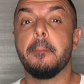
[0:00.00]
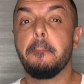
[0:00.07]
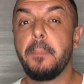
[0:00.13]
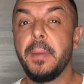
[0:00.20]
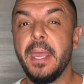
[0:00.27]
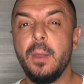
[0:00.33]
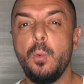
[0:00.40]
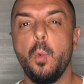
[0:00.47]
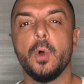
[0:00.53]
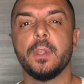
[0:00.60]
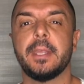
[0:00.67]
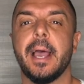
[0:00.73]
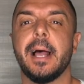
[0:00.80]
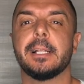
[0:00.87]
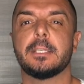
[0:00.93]
be
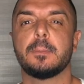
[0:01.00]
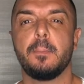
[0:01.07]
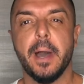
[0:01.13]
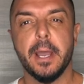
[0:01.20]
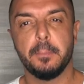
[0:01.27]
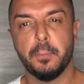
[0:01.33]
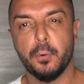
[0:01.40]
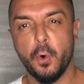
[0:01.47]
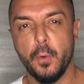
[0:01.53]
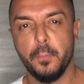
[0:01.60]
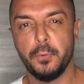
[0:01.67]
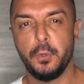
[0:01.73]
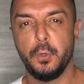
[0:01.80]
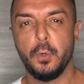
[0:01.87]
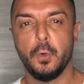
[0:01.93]
what else might
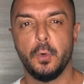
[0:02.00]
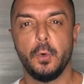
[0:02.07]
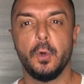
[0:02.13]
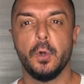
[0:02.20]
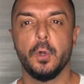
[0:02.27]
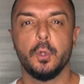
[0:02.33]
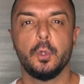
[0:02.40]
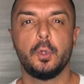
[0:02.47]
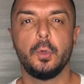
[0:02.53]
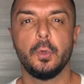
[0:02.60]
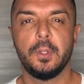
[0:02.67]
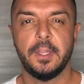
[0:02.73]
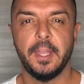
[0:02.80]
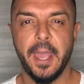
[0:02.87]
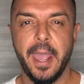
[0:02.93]
prompt you to
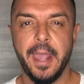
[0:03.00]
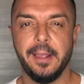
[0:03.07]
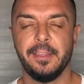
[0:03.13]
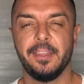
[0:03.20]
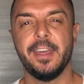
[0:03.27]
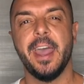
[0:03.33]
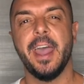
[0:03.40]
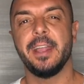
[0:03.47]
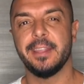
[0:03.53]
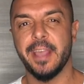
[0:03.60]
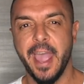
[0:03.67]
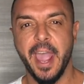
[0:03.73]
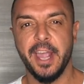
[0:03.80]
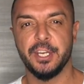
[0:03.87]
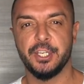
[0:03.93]
take that
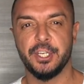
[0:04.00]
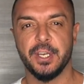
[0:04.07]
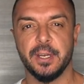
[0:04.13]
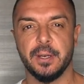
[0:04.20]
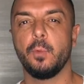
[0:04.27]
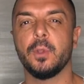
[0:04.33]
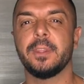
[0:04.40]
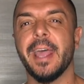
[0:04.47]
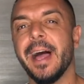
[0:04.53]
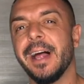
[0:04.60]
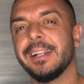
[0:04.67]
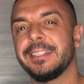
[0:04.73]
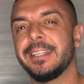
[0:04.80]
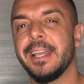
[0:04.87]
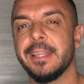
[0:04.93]
action. What
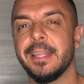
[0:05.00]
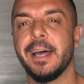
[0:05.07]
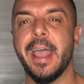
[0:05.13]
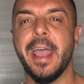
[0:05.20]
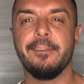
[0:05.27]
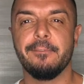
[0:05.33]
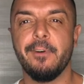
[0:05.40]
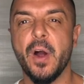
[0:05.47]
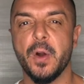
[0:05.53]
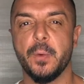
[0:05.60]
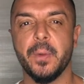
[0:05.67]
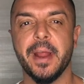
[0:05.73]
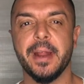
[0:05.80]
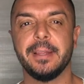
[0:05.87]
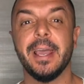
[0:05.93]
else in the
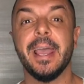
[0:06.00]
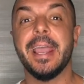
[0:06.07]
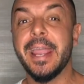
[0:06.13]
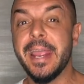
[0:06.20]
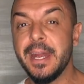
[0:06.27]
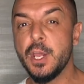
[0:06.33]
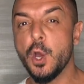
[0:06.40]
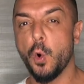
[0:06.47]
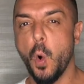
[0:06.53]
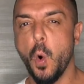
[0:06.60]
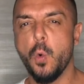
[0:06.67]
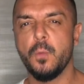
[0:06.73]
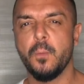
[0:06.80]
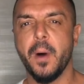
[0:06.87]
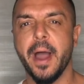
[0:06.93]
environment, in your
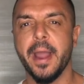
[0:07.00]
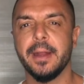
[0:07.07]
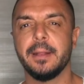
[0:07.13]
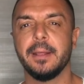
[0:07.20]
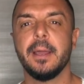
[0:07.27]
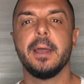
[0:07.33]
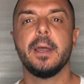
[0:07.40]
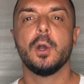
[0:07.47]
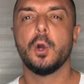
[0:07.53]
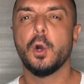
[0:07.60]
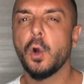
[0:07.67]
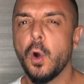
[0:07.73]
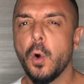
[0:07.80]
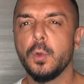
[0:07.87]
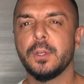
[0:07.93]
own mind,
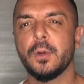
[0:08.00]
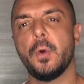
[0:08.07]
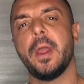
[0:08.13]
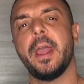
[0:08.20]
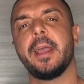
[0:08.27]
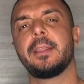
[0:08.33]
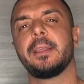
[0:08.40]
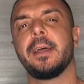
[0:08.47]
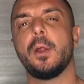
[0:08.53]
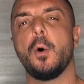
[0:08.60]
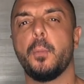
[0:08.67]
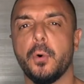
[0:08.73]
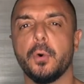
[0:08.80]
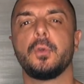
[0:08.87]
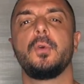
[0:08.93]
could create an
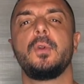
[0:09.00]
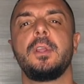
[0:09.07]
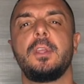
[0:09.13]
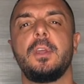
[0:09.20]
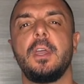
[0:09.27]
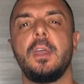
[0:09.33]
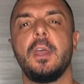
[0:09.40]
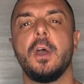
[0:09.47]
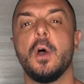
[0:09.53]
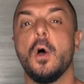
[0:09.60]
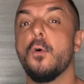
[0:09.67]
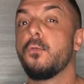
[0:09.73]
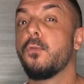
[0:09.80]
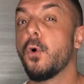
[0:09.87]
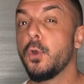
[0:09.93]
opportunity
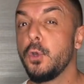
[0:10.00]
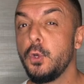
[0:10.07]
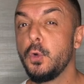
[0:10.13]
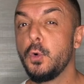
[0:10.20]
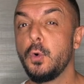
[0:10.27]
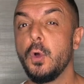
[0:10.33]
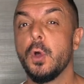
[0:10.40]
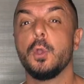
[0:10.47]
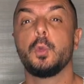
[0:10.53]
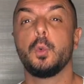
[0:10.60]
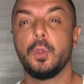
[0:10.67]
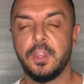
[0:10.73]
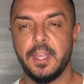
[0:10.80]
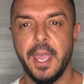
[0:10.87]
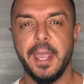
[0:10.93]
for you to
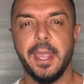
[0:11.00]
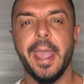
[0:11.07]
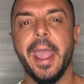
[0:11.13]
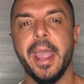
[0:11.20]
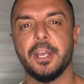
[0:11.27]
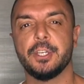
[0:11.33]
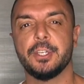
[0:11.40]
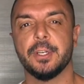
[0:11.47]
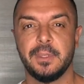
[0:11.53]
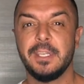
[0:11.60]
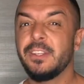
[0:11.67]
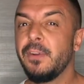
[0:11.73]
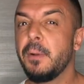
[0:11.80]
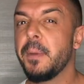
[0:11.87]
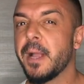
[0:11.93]
take action.
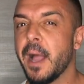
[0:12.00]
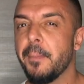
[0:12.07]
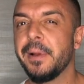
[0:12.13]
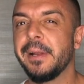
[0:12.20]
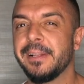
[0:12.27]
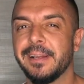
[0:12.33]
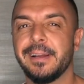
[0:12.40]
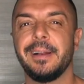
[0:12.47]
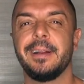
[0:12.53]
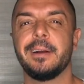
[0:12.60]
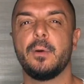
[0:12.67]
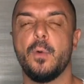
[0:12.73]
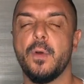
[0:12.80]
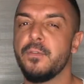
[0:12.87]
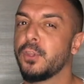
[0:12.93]
This will become a little clearer
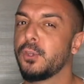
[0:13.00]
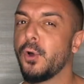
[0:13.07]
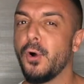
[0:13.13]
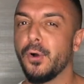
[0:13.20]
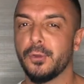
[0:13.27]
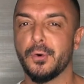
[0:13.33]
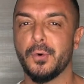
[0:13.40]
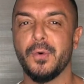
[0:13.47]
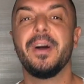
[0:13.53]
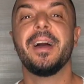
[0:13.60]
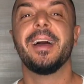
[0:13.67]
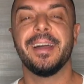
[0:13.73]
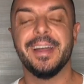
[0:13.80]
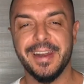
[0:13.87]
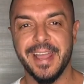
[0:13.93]
when we talk through
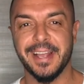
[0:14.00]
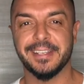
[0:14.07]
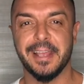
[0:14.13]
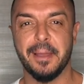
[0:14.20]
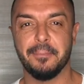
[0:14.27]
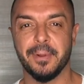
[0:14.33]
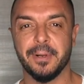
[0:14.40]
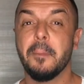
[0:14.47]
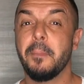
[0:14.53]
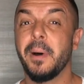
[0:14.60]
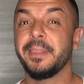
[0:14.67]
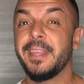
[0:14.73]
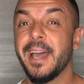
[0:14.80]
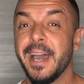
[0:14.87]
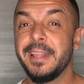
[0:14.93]
an example.
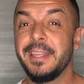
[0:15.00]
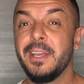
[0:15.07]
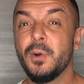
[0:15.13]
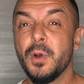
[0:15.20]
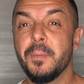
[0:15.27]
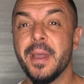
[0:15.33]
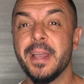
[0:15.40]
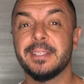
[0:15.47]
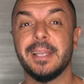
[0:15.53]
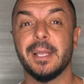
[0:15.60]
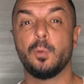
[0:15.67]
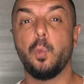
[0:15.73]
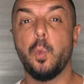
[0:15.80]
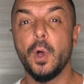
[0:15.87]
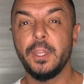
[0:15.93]
But the idea remains
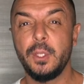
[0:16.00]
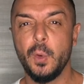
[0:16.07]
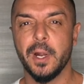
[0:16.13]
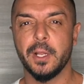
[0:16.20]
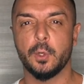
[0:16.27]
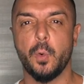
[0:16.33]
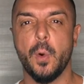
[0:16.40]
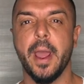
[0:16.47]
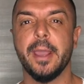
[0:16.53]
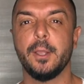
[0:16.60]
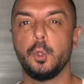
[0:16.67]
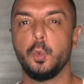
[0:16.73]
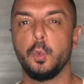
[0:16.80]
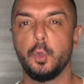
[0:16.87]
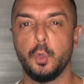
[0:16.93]
that what you are trying
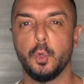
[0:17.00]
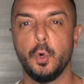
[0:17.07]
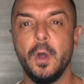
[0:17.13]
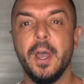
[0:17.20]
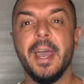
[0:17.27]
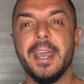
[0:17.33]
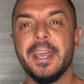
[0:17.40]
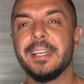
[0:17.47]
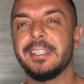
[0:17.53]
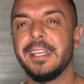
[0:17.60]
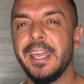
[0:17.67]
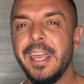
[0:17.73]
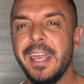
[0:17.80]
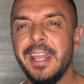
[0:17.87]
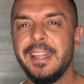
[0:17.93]
to do is
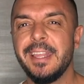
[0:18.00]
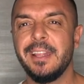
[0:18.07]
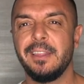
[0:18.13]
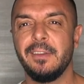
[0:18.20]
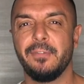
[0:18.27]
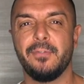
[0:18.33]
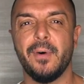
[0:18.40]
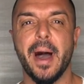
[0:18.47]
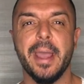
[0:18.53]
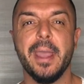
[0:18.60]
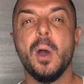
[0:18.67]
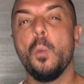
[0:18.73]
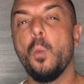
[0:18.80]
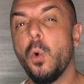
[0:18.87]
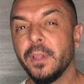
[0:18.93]
identify
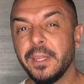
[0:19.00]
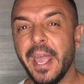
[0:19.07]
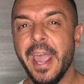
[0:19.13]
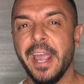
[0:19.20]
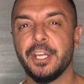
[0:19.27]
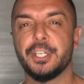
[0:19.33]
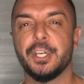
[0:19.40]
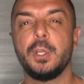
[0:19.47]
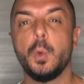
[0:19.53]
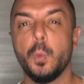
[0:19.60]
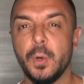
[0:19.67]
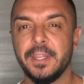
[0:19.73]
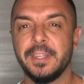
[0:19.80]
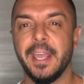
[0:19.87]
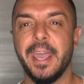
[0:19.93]
what action you
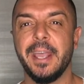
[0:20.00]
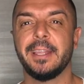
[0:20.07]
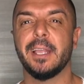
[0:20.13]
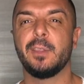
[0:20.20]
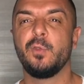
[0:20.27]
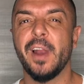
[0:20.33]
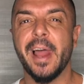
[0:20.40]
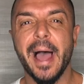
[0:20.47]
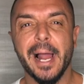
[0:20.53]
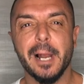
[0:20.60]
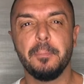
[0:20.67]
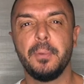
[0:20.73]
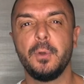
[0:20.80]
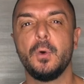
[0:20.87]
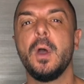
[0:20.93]
will take that will
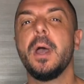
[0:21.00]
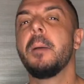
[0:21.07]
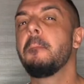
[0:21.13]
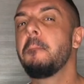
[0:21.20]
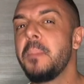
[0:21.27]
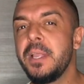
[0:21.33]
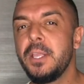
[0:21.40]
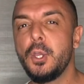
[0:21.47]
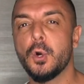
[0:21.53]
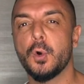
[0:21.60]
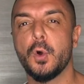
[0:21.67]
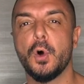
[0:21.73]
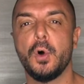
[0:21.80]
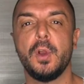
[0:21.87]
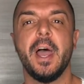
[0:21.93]
help you meet your
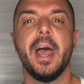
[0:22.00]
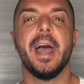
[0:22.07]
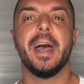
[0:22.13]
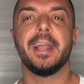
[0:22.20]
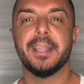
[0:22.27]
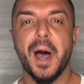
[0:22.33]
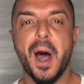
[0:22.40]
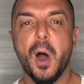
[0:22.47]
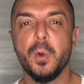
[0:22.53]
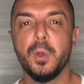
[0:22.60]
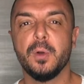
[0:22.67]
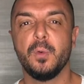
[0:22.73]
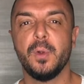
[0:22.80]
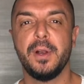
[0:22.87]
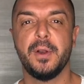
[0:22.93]
goal and how
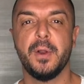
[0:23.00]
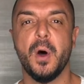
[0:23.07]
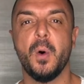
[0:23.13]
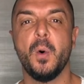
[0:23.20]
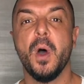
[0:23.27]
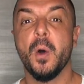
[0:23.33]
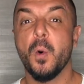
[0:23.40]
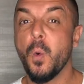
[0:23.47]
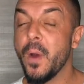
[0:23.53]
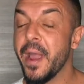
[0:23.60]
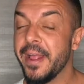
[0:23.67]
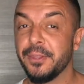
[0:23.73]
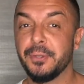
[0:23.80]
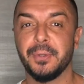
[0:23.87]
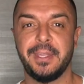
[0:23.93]
you will know
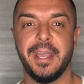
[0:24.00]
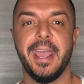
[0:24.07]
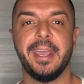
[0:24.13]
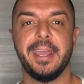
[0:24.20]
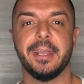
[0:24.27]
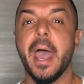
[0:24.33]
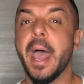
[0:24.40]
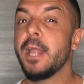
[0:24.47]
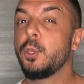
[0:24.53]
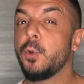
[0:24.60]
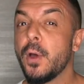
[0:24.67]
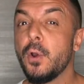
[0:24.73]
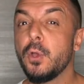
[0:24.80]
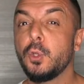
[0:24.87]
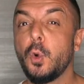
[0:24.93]
when to take it. And you
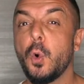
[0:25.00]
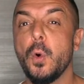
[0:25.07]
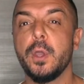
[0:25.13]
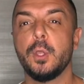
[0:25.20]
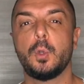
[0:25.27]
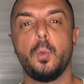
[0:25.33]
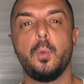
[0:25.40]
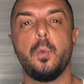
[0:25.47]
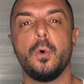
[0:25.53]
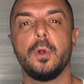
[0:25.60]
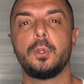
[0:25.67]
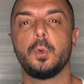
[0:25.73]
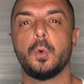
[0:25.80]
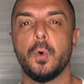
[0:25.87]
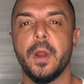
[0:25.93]
are not going to
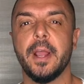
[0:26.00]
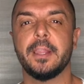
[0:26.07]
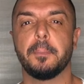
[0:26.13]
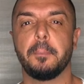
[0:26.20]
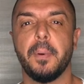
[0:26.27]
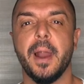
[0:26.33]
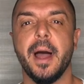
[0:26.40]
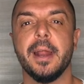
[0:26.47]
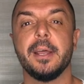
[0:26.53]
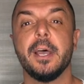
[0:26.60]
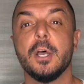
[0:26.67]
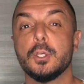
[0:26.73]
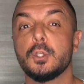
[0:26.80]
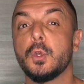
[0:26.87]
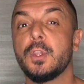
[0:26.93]
want to create a plan
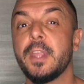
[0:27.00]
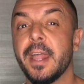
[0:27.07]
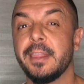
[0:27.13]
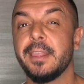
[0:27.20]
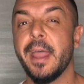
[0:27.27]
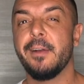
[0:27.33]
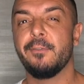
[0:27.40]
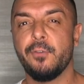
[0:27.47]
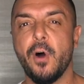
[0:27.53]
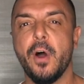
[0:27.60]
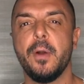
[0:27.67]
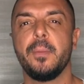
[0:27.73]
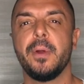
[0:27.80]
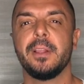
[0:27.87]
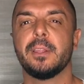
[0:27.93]
so that the
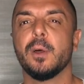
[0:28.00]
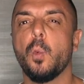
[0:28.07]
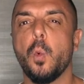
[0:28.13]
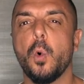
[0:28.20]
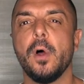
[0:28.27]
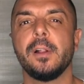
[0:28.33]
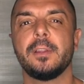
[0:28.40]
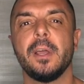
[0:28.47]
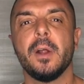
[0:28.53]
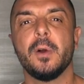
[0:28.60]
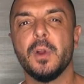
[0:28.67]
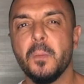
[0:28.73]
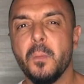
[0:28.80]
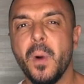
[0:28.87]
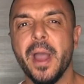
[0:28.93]
environment, the world
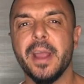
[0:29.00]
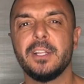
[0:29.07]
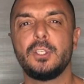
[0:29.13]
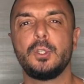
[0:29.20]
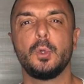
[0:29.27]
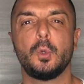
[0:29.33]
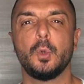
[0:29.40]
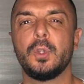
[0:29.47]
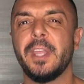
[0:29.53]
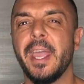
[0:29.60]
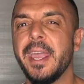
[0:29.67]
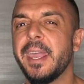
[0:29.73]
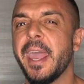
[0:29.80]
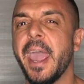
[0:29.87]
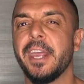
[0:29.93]
reminds you to
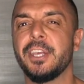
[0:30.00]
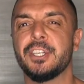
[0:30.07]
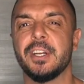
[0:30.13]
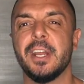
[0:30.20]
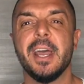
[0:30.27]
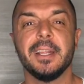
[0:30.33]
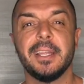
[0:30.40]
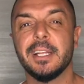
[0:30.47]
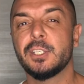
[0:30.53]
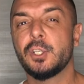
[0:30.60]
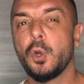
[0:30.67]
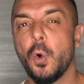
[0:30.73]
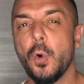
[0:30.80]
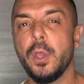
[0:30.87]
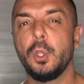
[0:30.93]
take action that's
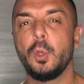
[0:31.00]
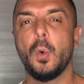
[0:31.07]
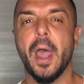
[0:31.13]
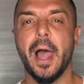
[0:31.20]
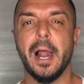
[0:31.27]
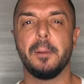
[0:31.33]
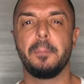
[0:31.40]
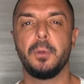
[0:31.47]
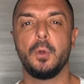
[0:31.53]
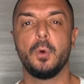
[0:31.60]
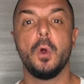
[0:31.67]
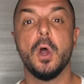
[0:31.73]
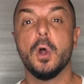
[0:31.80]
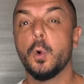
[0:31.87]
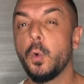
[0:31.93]
going to help
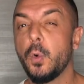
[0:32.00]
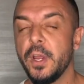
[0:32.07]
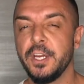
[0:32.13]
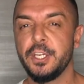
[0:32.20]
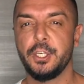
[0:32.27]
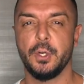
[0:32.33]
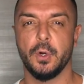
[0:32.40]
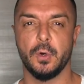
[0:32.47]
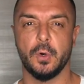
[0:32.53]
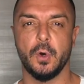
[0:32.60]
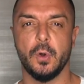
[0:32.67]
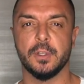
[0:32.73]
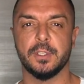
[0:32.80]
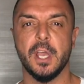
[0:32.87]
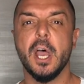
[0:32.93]
you reach your
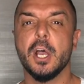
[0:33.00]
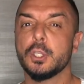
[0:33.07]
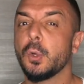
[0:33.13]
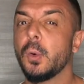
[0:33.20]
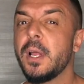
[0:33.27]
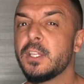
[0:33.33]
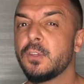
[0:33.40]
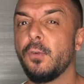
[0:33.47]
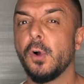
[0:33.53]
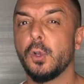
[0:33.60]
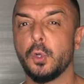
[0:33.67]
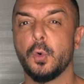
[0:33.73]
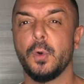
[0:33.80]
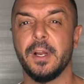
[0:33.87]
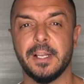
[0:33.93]
goals. So let's walk
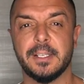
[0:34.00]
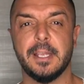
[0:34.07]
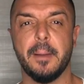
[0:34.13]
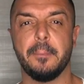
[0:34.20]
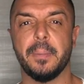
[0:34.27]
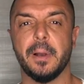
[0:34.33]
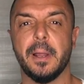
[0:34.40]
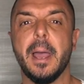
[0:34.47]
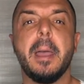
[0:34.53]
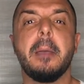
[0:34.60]
through an example.